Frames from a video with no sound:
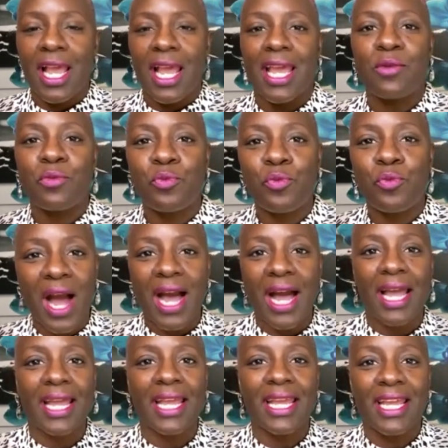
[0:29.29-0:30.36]
and
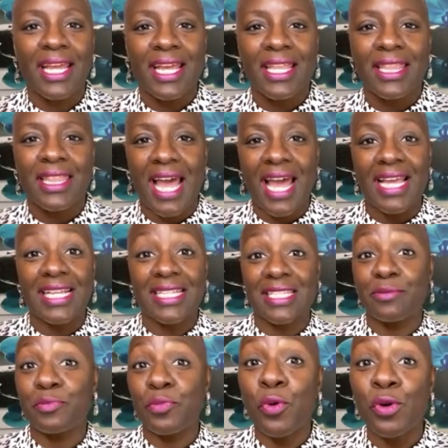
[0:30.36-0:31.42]
why that is
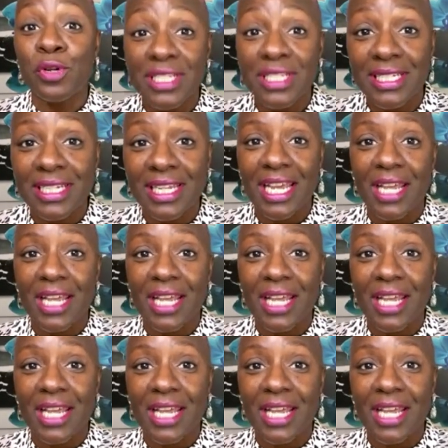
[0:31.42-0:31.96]
important